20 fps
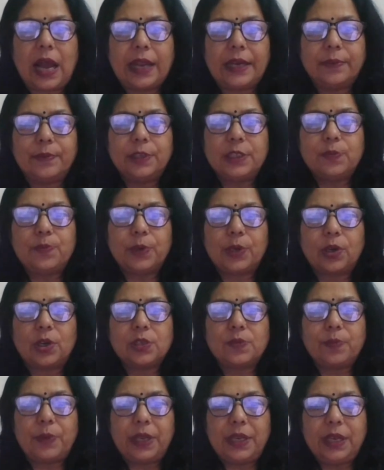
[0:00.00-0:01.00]
animals
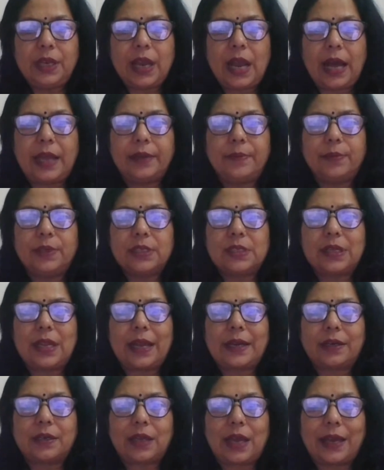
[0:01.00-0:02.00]
because many animals
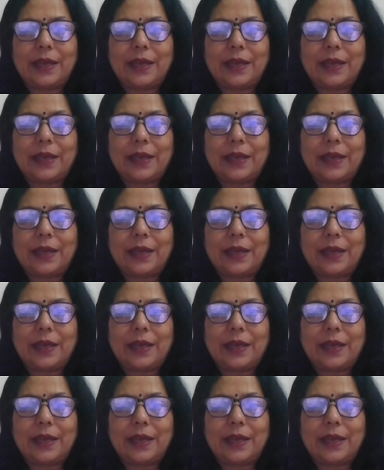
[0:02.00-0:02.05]
like